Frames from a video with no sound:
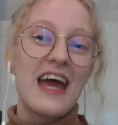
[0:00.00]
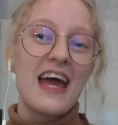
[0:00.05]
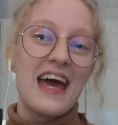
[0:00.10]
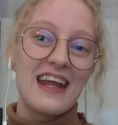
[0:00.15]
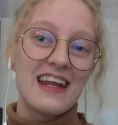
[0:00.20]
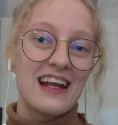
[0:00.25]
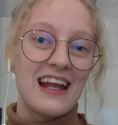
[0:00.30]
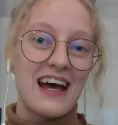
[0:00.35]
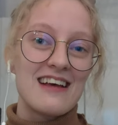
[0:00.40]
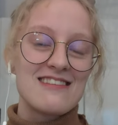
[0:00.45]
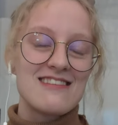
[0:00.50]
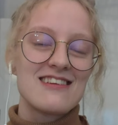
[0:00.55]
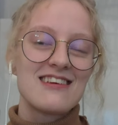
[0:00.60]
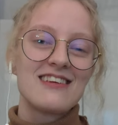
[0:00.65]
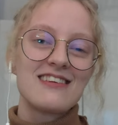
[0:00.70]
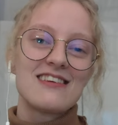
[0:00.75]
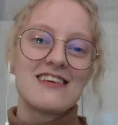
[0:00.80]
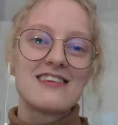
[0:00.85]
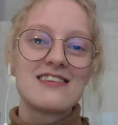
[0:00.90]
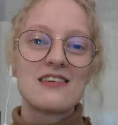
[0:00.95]

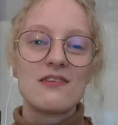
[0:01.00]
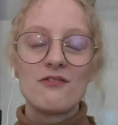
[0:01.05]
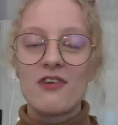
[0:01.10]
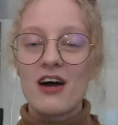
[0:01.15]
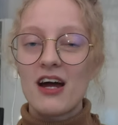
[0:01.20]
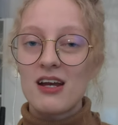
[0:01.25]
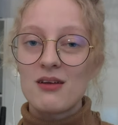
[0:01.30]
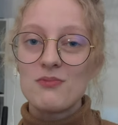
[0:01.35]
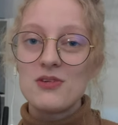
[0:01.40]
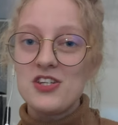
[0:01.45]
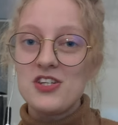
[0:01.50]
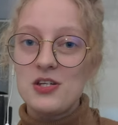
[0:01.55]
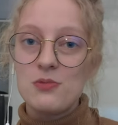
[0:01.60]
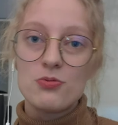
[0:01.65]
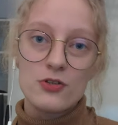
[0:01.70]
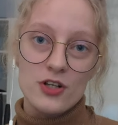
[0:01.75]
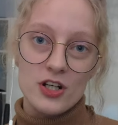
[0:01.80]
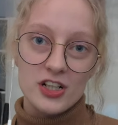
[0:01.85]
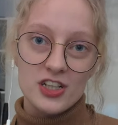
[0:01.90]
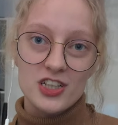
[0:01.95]
catalyzing this vitamin D
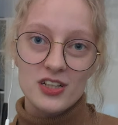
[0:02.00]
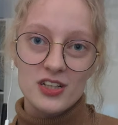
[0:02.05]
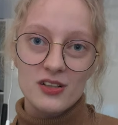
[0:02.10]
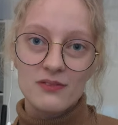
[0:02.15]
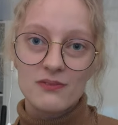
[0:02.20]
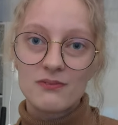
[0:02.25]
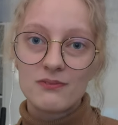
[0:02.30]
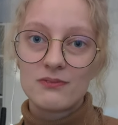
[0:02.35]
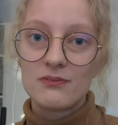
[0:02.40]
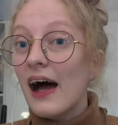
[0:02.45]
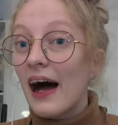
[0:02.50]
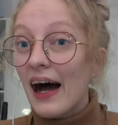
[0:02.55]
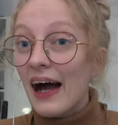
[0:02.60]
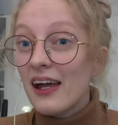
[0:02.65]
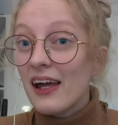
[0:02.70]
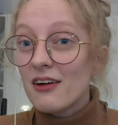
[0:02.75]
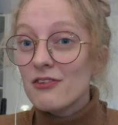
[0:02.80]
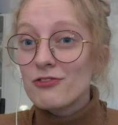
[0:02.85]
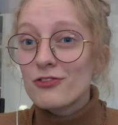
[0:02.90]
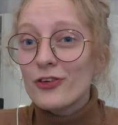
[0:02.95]
production.
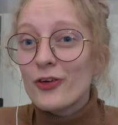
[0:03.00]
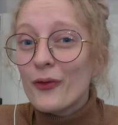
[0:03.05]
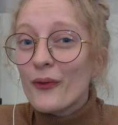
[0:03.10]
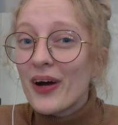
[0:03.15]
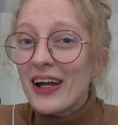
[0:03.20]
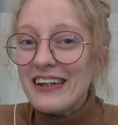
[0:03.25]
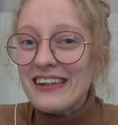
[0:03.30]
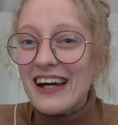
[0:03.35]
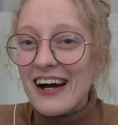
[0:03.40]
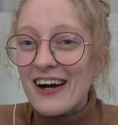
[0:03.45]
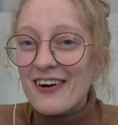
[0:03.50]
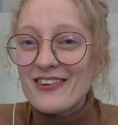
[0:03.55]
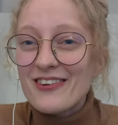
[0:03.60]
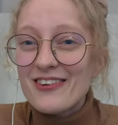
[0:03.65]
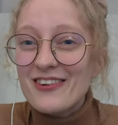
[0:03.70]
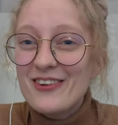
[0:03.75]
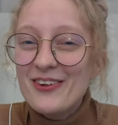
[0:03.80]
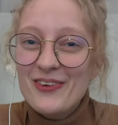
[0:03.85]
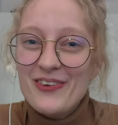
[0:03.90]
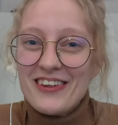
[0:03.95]
I have no idea how
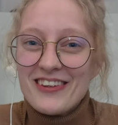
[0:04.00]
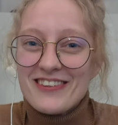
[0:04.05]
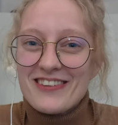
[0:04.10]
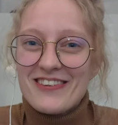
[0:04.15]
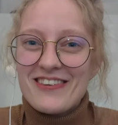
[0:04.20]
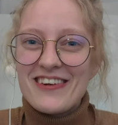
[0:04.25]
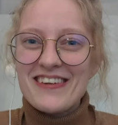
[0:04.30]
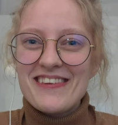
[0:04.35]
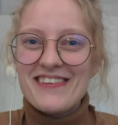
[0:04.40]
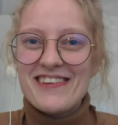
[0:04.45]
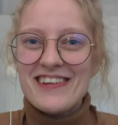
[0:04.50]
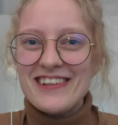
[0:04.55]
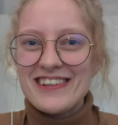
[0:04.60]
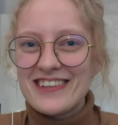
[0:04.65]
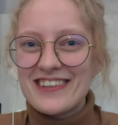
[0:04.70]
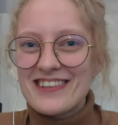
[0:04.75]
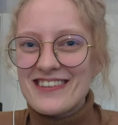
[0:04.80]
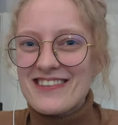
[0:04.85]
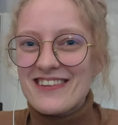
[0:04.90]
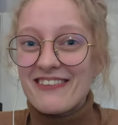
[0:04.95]
to do this
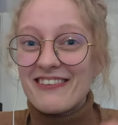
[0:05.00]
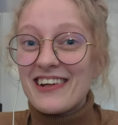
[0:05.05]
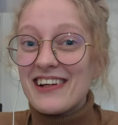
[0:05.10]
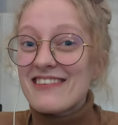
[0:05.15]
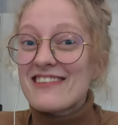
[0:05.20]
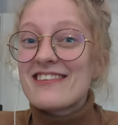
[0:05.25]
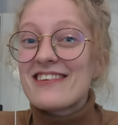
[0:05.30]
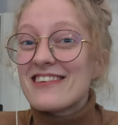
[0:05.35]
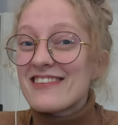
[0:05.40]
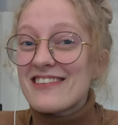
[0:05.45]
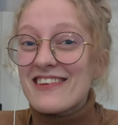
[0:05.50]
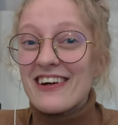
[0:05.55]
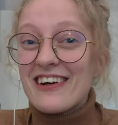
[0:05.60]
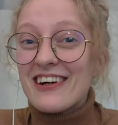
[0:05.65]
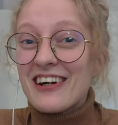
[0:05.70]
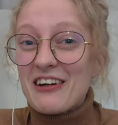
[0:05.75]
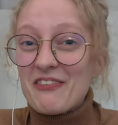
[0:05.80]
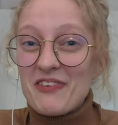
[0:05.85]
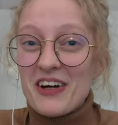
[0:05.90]
transition, so let's just talk